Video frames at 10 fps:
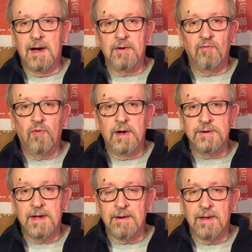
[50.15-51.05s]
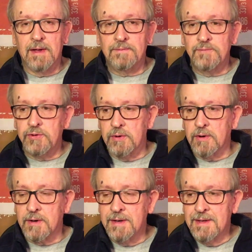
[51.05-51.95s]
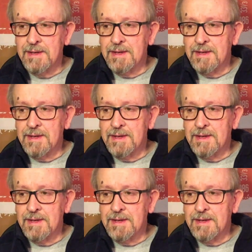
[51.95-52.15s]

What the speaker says: out of Watertown, New York,